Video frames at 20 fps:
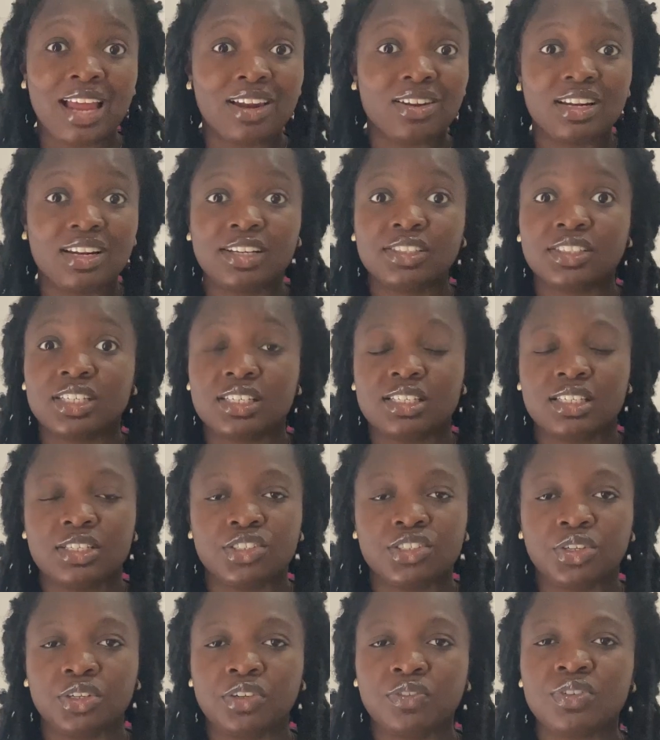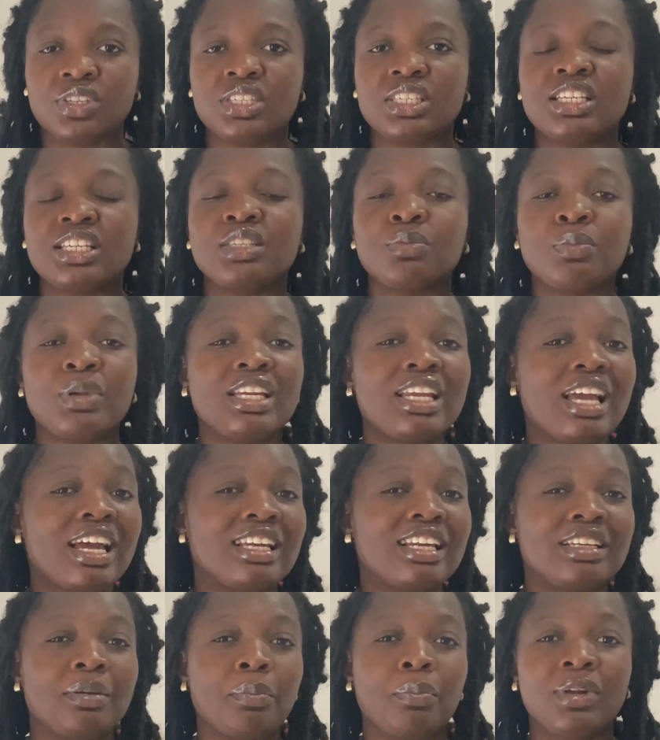Another translation even says many
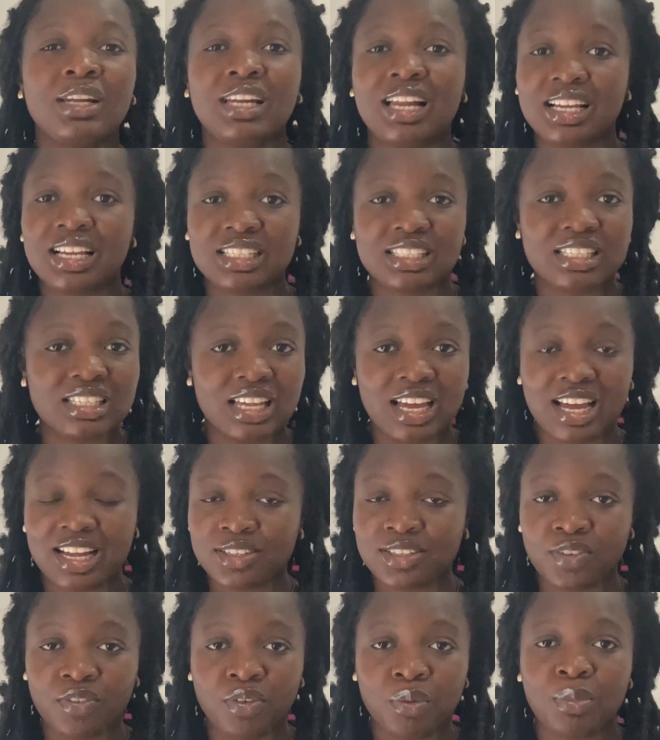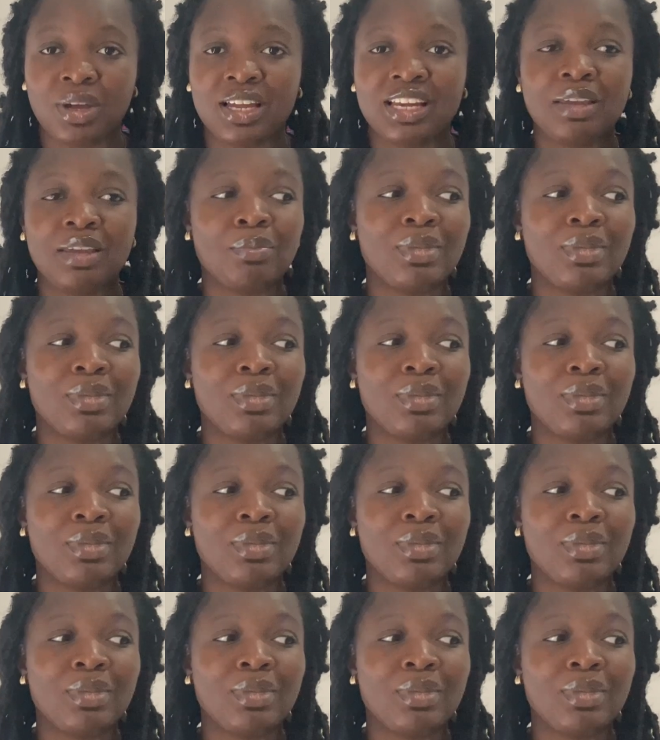are the plans in the heart of a man.